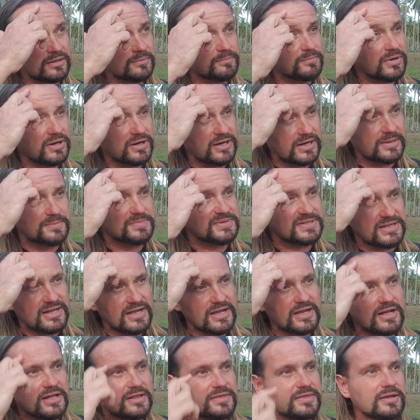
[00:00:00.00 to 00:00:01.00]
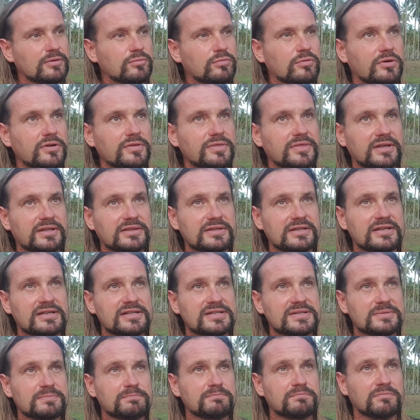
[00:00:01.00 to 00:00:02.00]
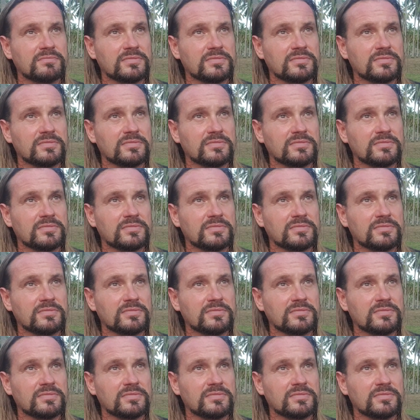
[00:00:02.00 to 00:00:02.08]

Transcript: perhaps the one that is